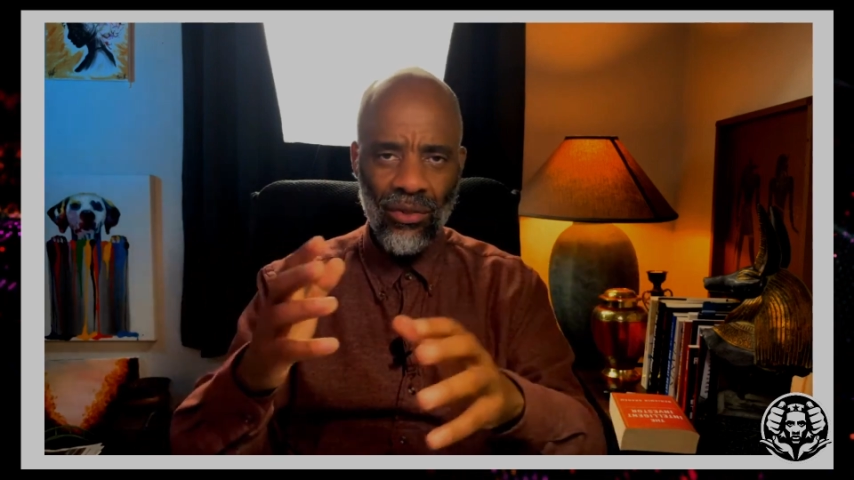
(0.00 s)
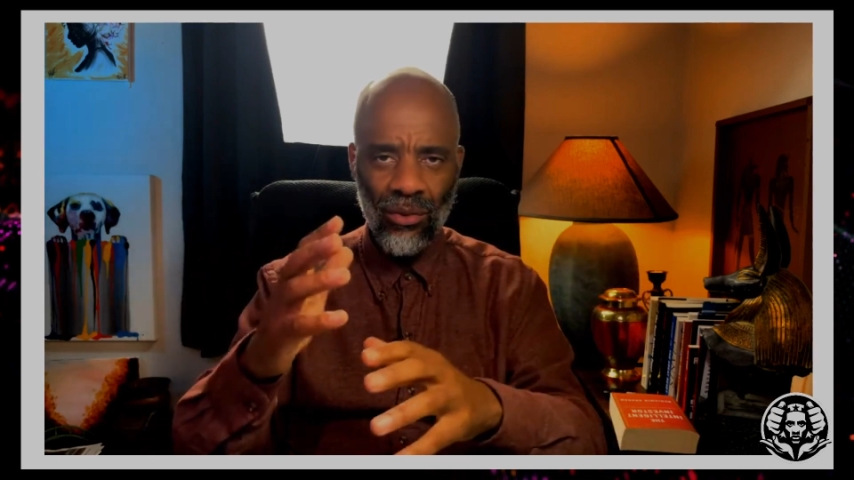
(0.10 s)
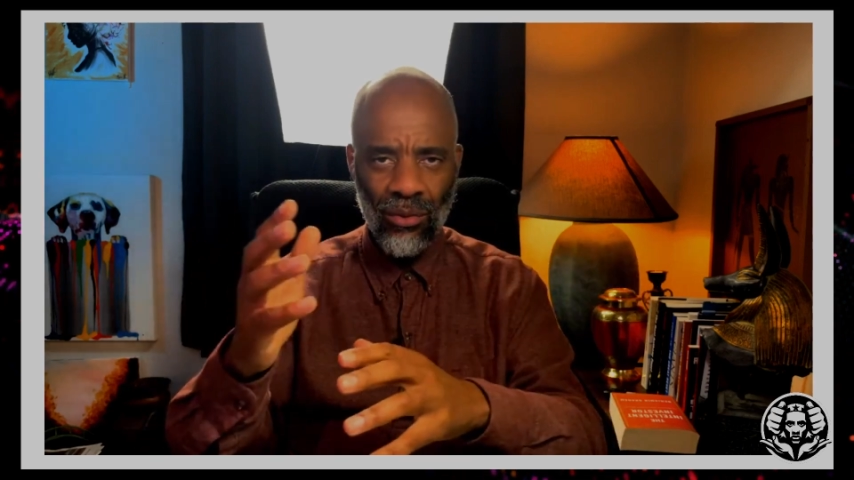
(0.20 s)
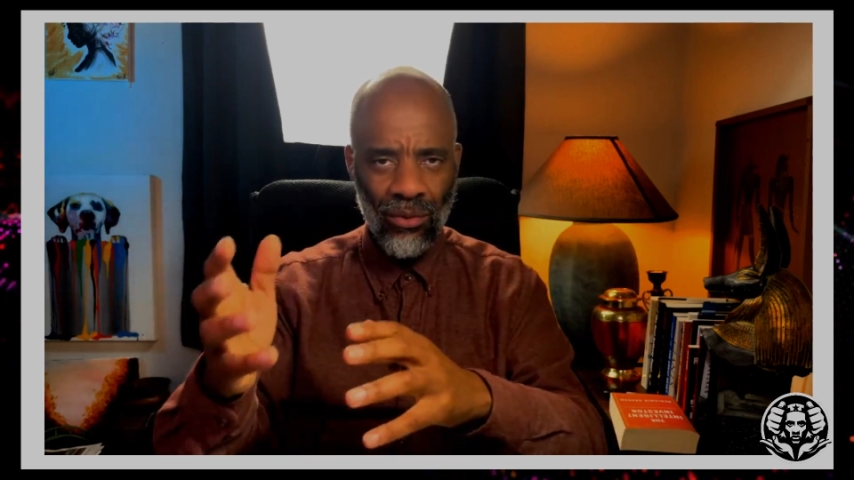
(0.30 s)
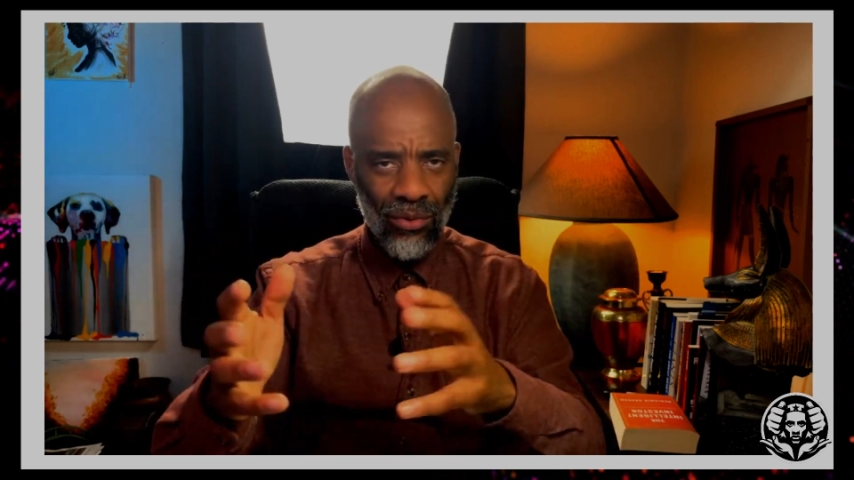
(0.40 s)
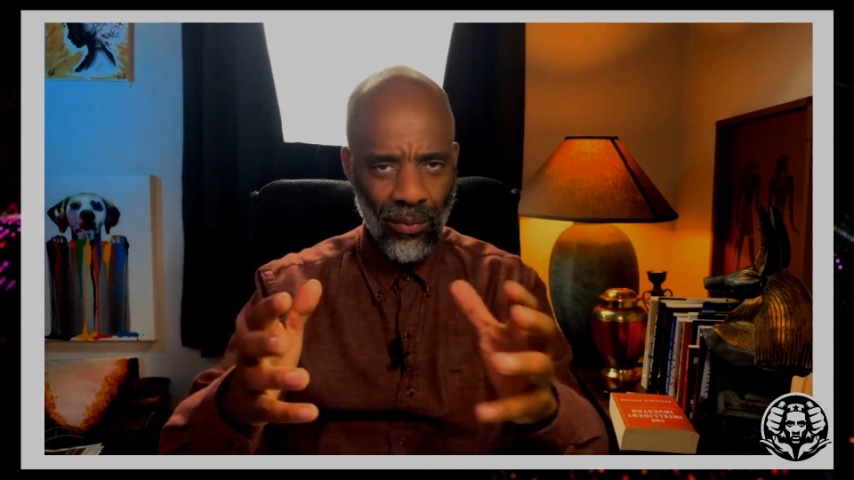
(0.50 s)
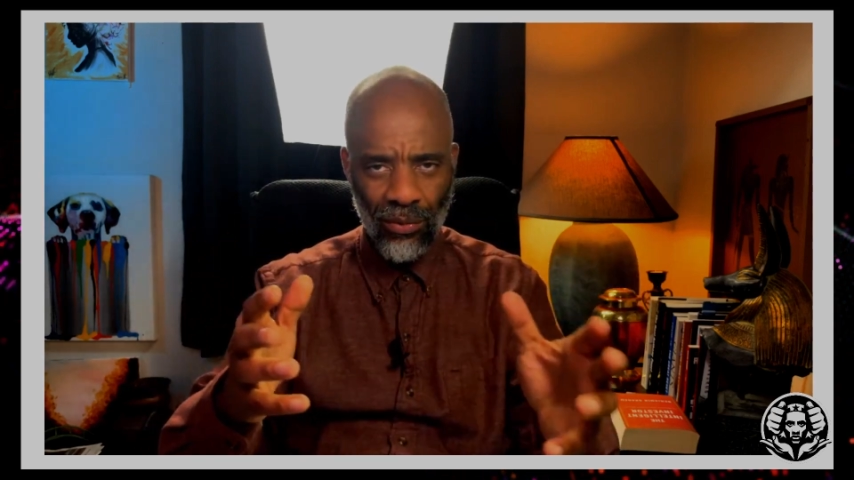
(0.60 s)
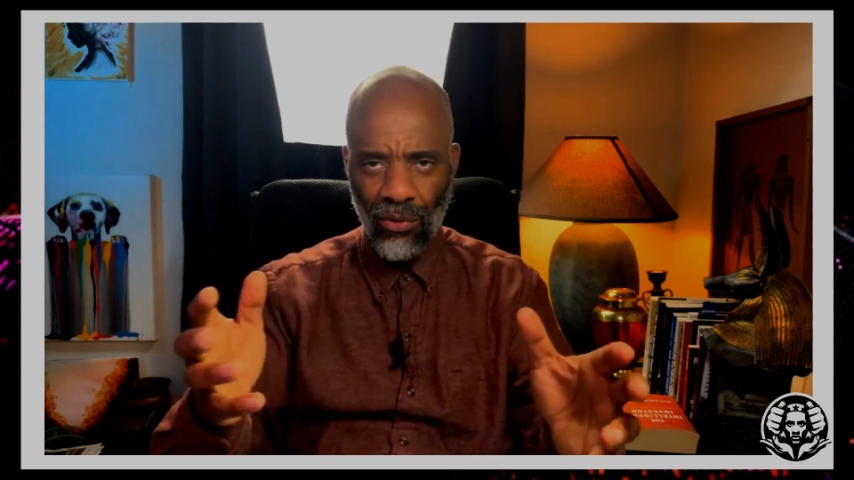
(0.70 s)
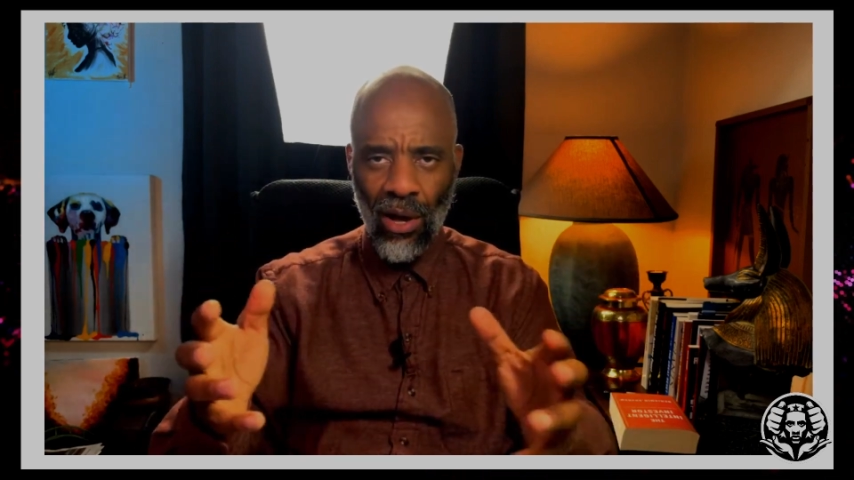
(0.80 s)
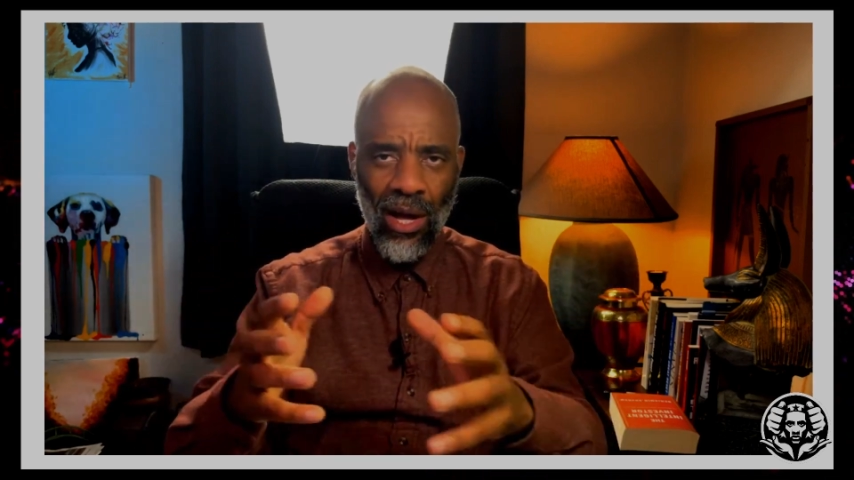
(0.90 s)
to
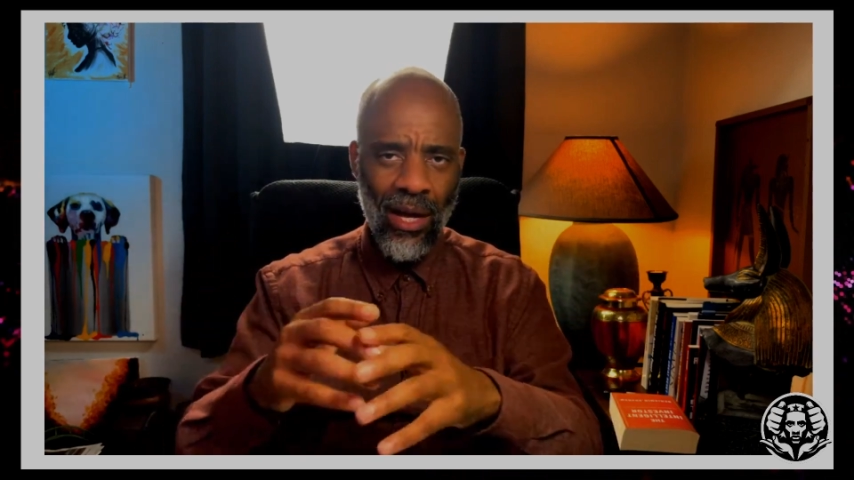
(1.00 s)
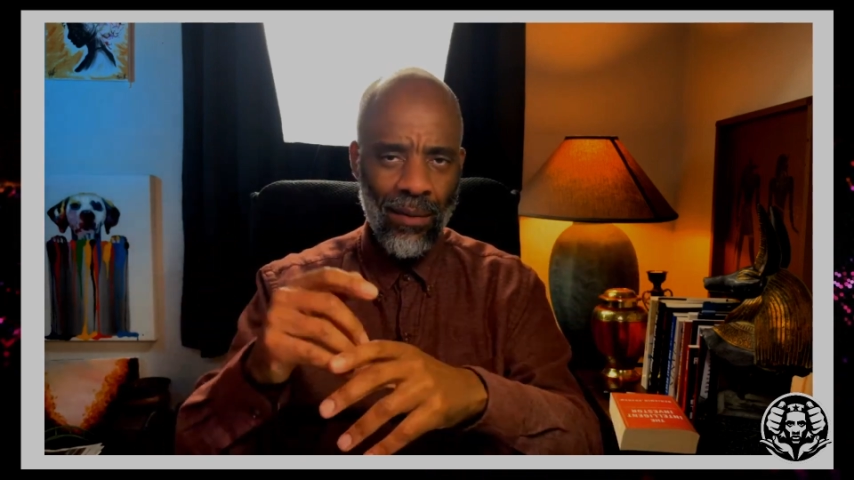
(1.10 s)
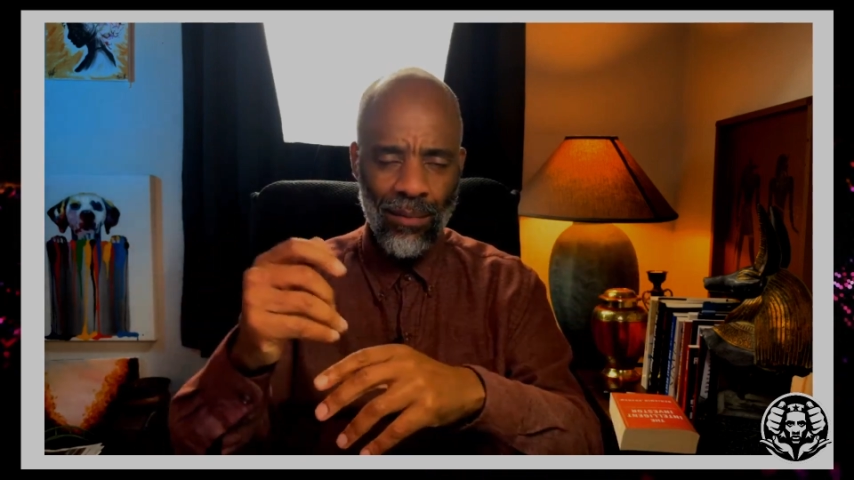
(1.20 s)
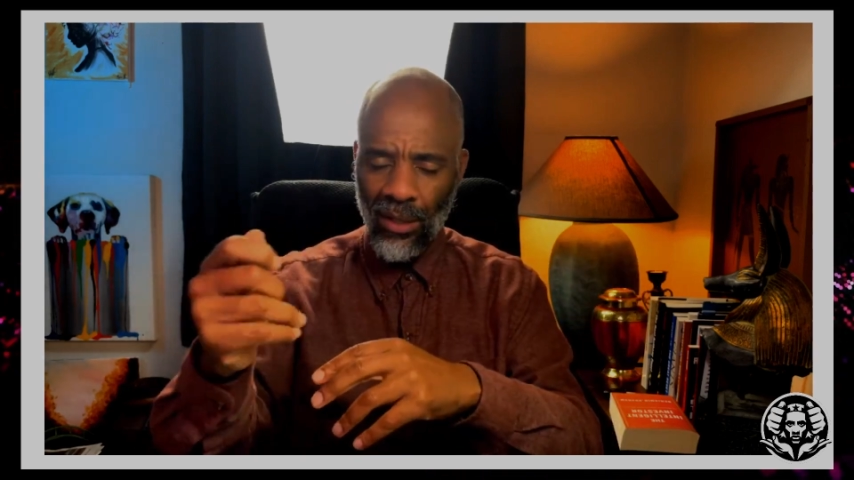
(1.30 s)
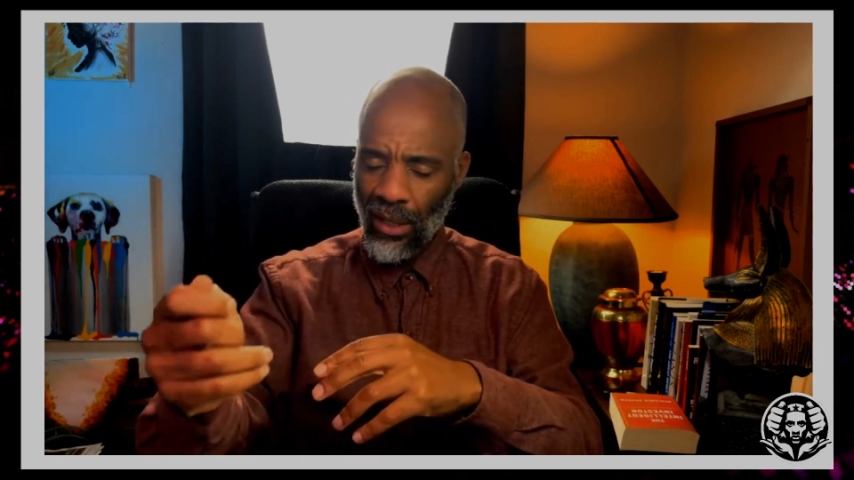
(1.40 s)
subscribe